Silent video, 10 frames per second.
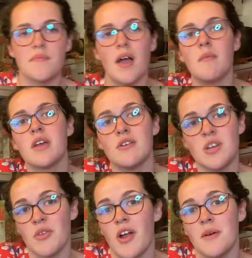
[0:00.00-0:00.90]
I'm gonna go
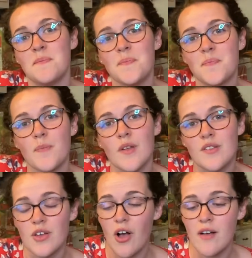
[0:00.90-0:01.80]
deal with her.
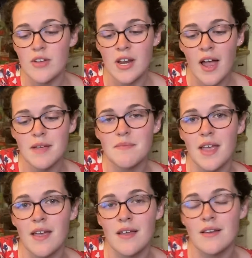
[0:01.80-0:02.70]
So y'all have a good night and